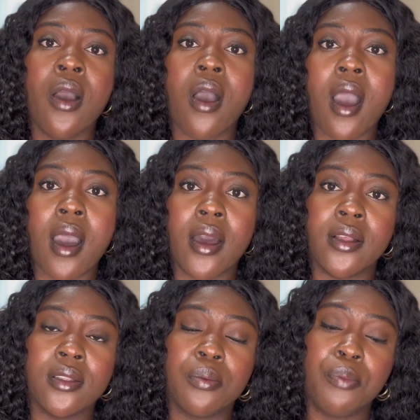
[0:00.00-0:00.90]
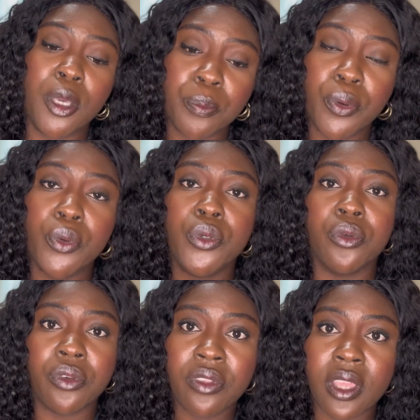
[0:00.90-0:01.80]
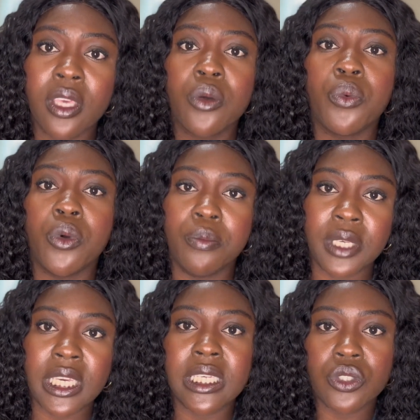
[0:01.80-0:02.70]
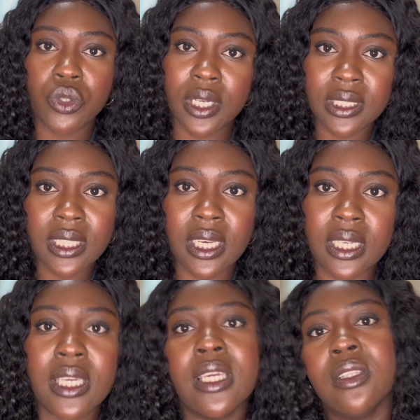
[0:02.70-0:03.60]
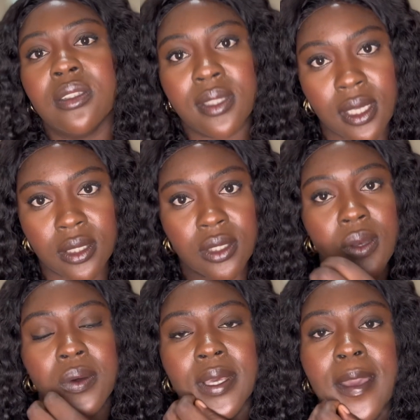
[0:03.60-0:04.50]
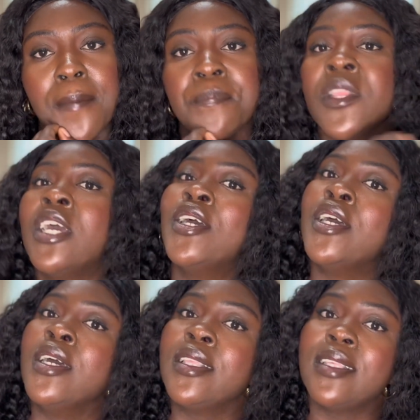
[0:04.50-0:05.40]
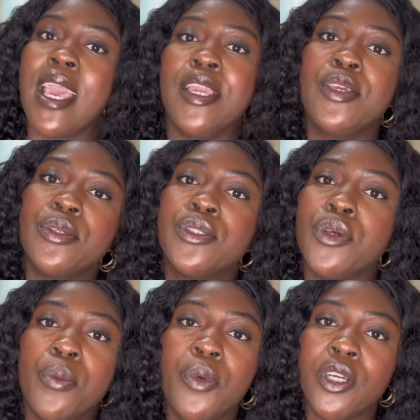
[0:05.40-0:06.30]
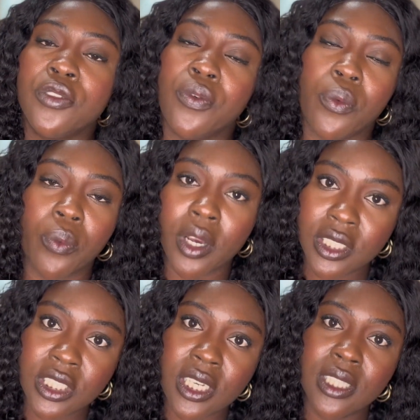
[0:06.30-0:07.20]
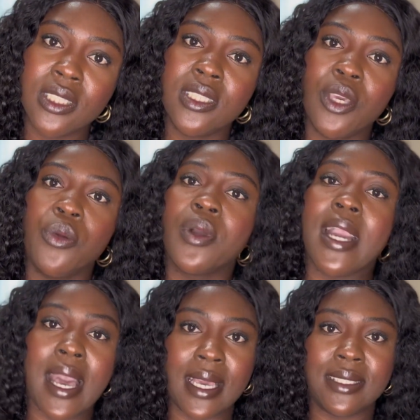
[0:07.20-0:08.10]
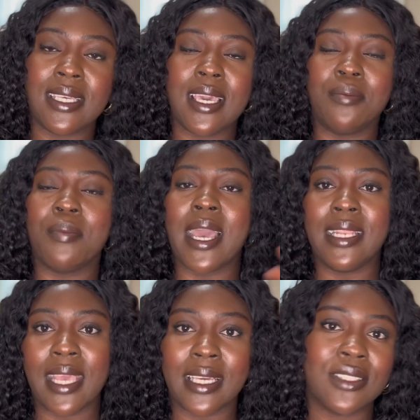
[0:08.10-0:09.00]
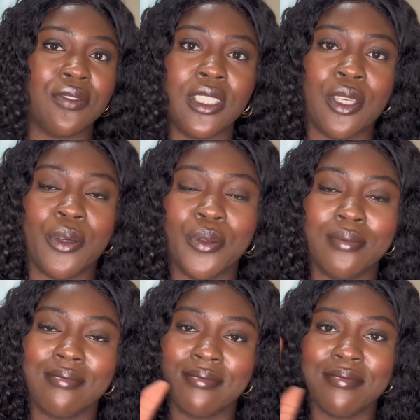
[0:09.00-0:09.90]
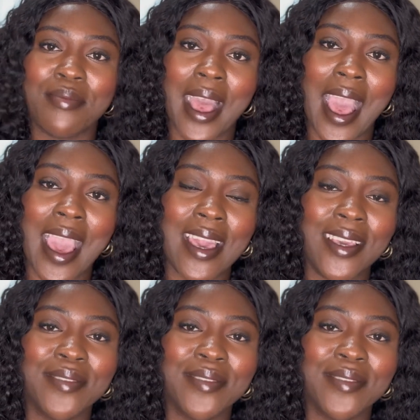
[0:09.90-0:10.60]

and people you think will be interested in this, okay? Thank you so much for watching. See you guys in my next video. Bye.